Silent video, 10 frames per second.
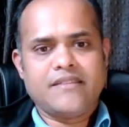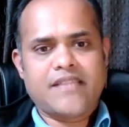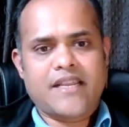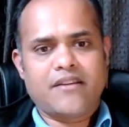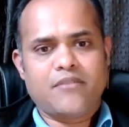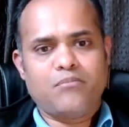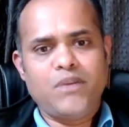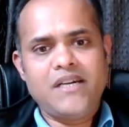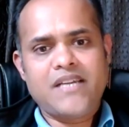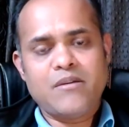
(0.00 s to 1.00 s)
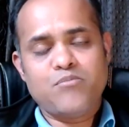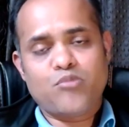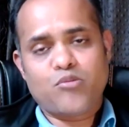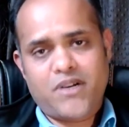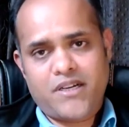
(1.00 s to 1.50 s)
Then build time
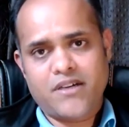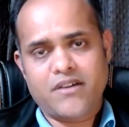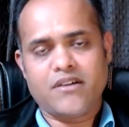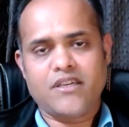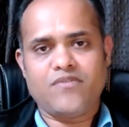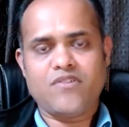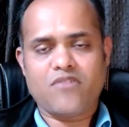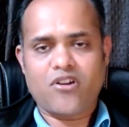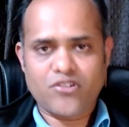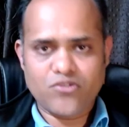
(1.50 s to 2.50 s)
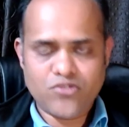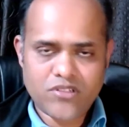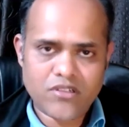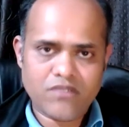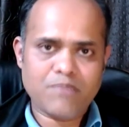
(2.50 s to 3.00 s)
improvement. If you've not
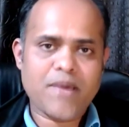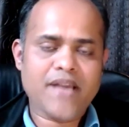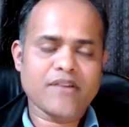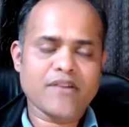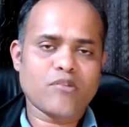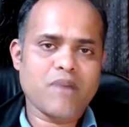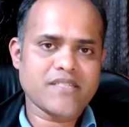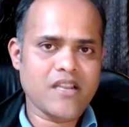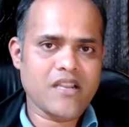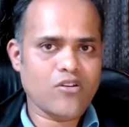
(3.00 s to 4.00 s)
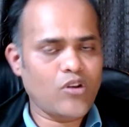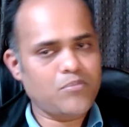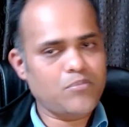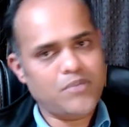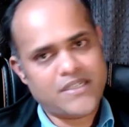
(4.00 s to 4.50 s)
used Webpack or Parcel
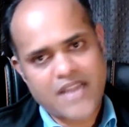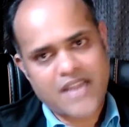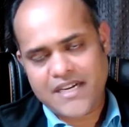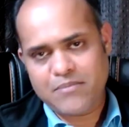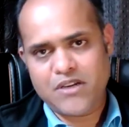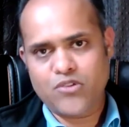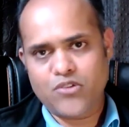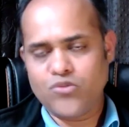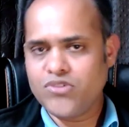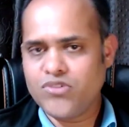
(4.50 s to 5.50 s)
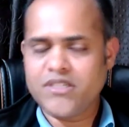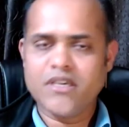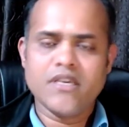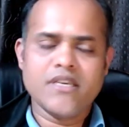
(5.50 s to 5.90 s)
Rollup, it's high time that you use it.